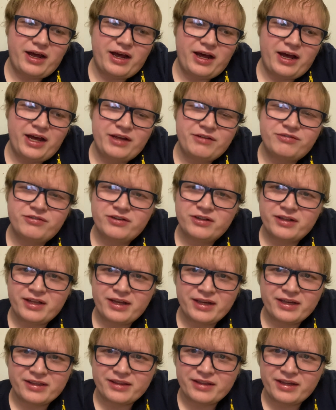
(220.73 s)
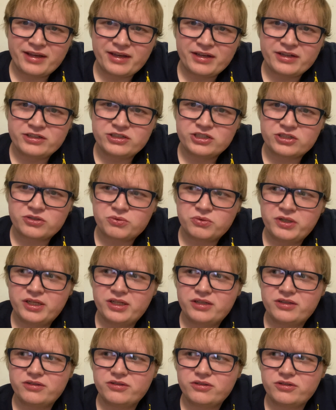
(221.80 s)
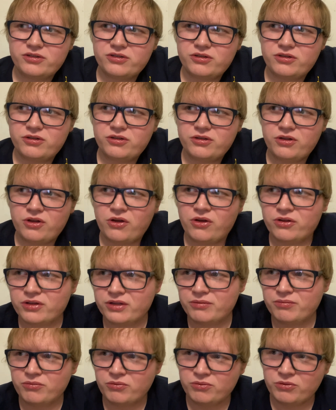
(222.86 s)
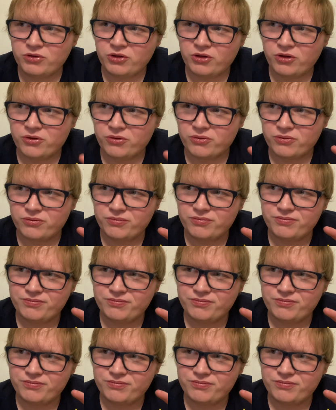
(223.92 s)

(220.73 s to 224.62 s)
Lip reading: I feel like they just went all, you know,